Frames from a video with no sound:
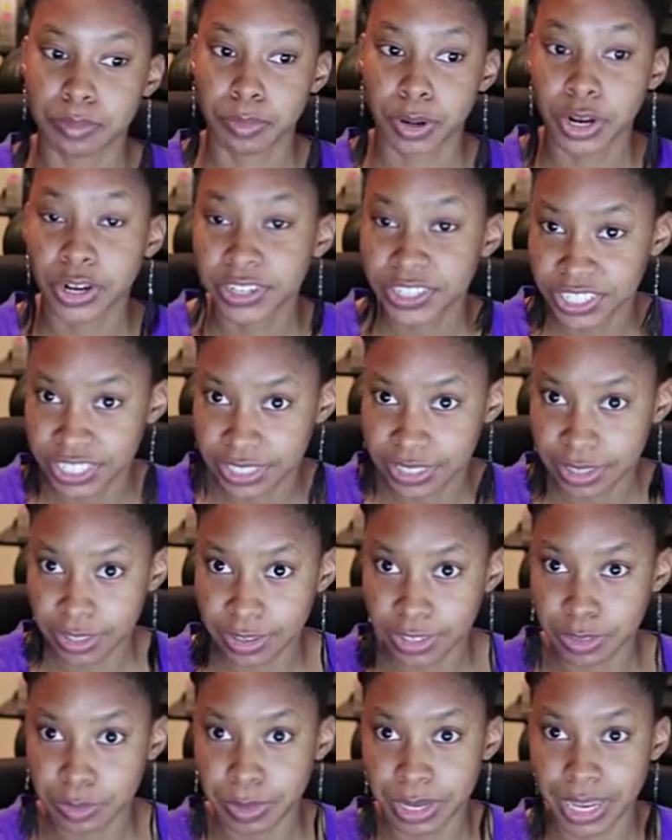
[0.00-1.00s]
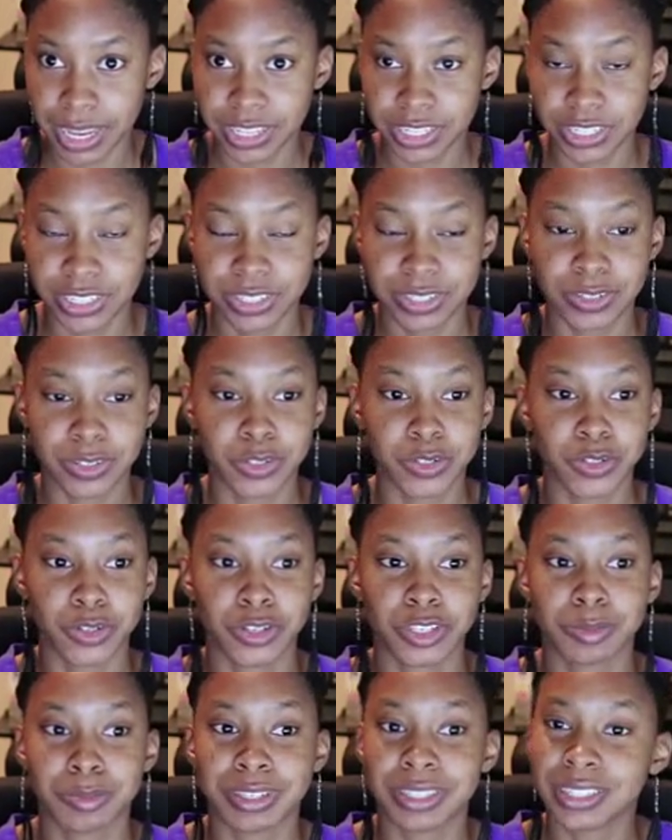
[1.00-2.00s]
purchase those badges, so you
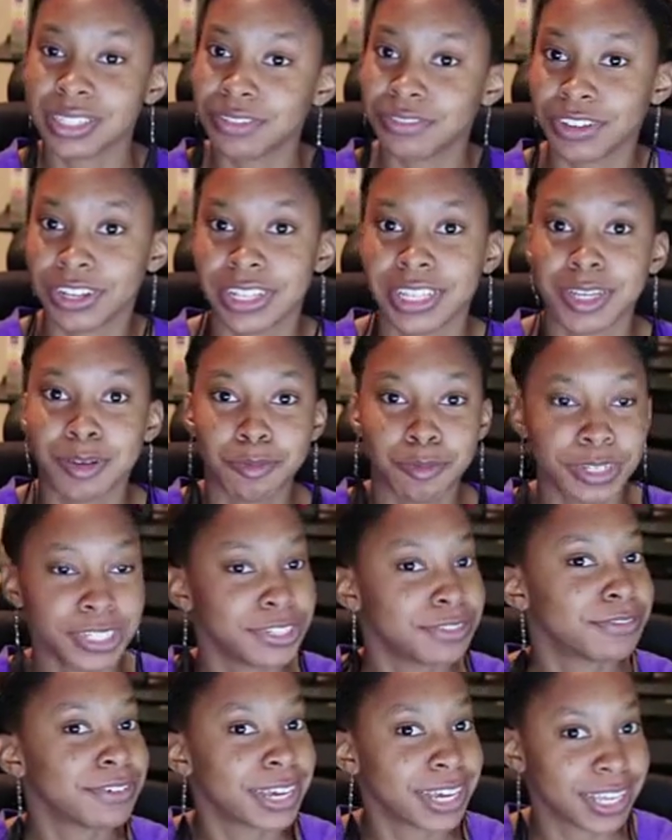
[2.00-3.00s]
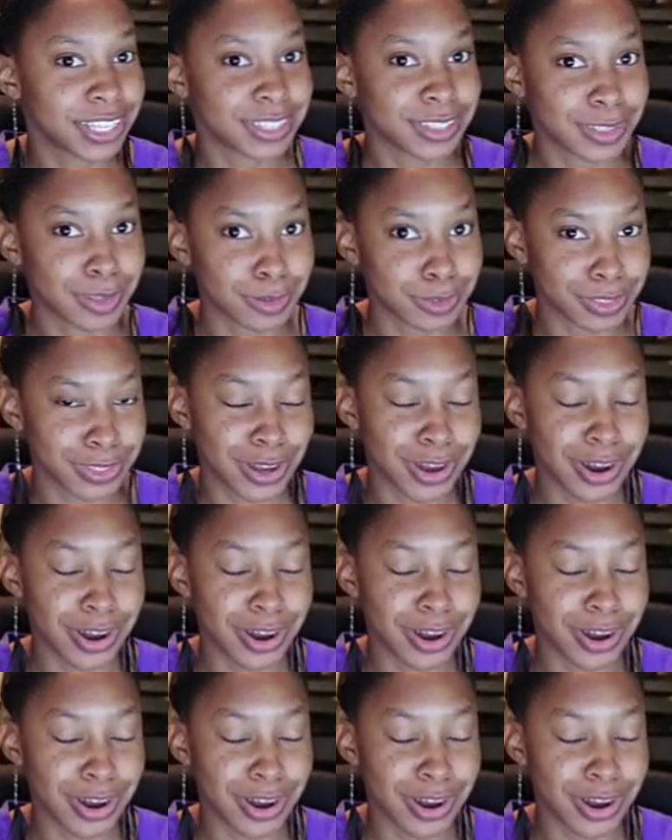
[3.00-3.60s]
know specifically which fans those